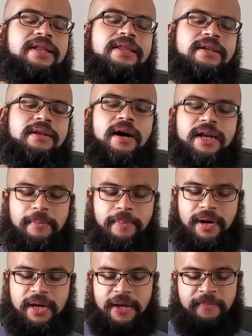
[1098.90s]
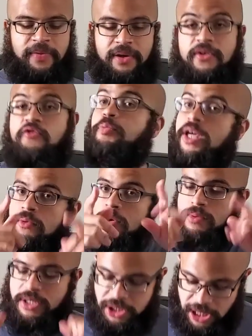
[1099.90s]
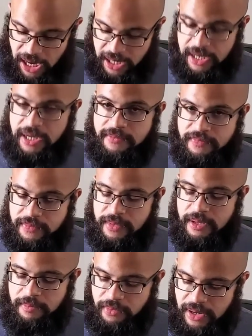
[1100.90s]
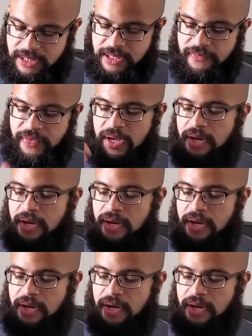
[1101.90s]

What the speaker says: in the Nutty Buddy. This pinwheel was shocking, impressive.